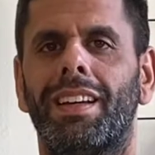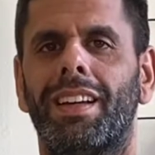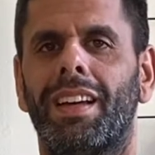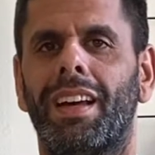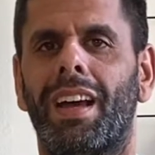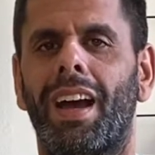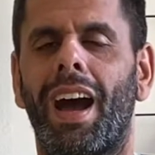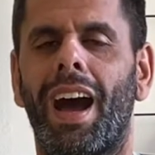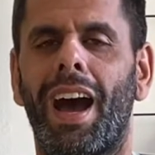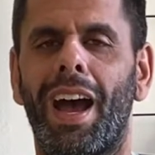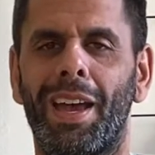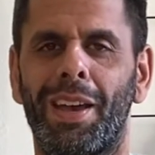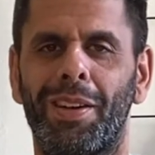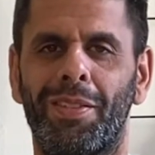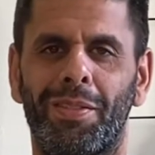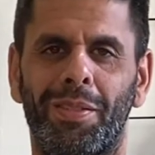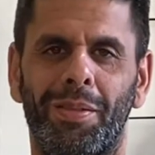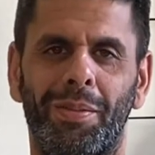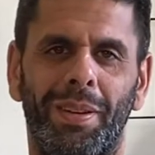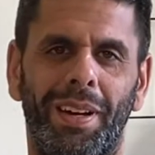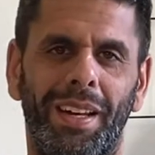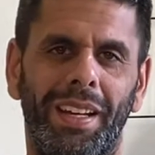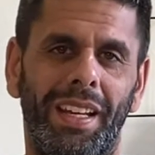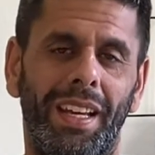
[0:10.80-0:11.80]
Hi
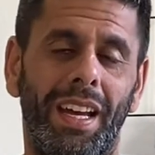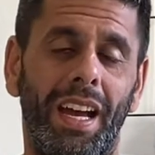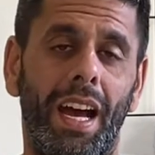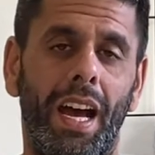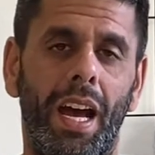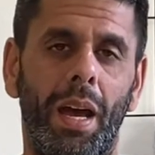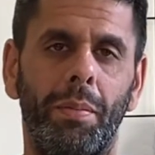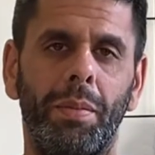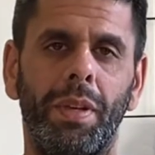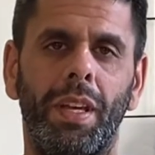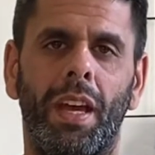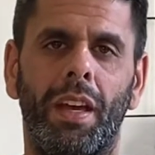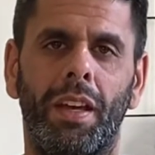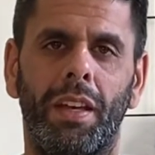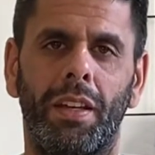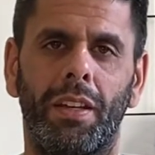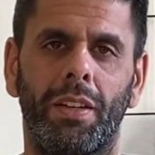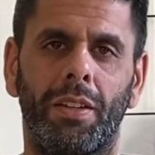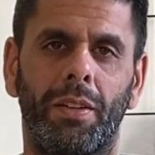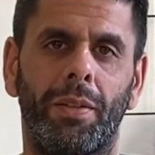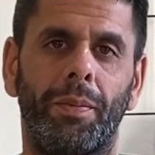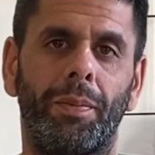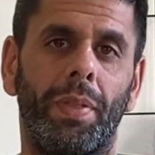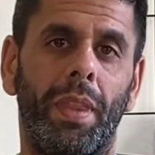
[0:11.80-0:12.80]
everybody, I'm
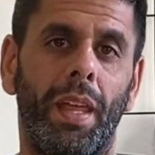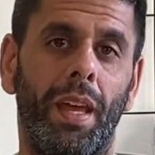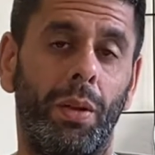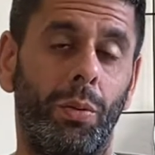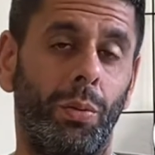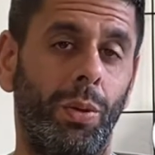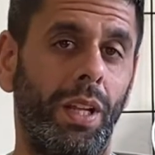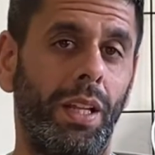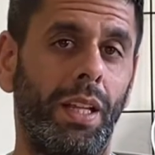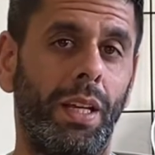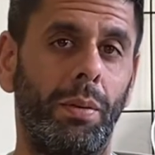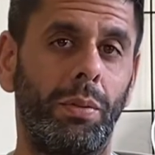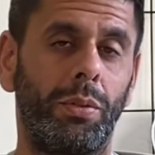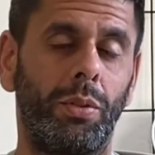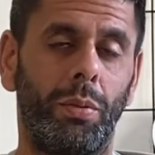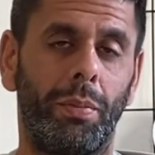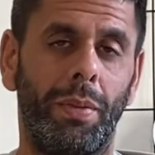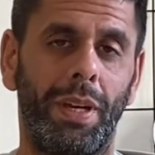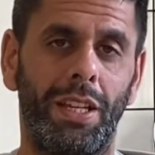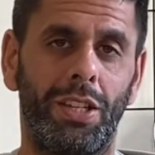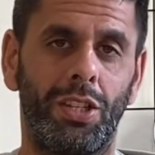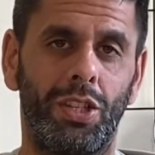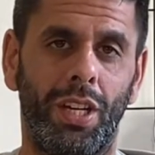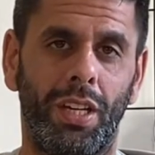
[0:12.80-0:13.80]
Yair and welcome to
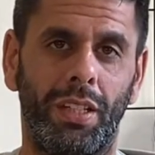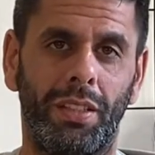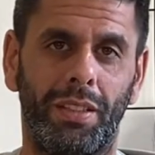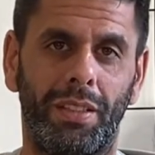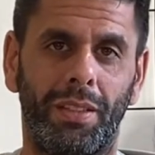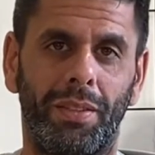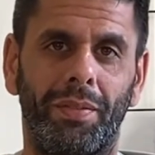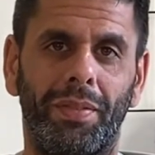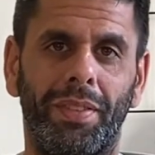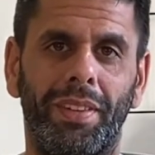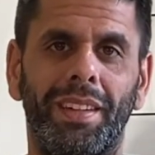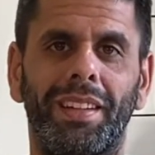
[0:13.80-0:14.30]
my channel.